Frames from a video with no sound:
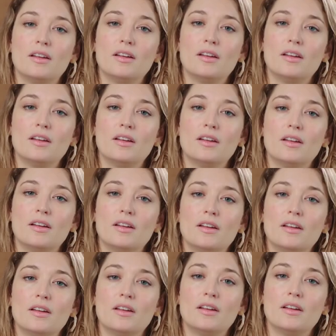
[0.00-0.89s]

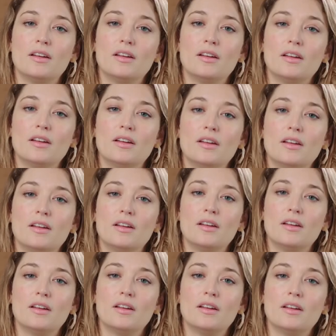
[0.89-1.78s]

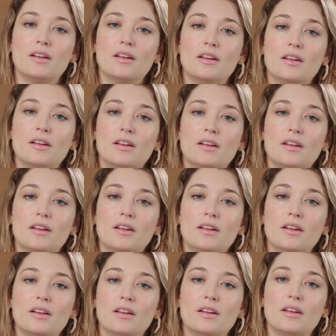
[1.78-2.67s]

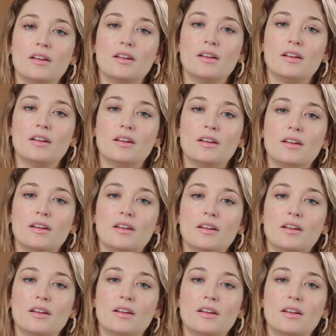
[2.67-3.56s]

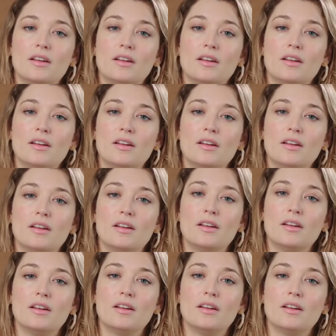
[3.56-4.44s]

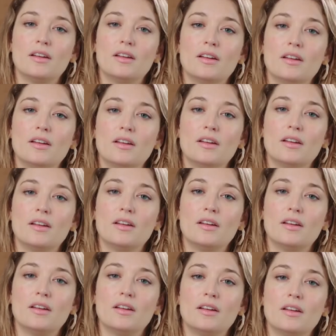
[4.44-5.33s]

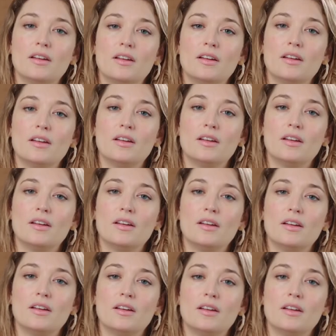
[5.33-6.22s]

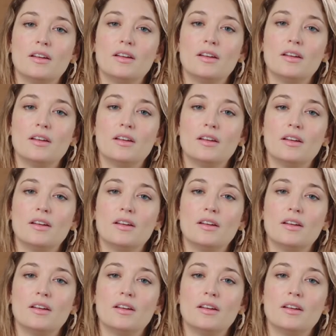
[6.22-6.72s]
(silent)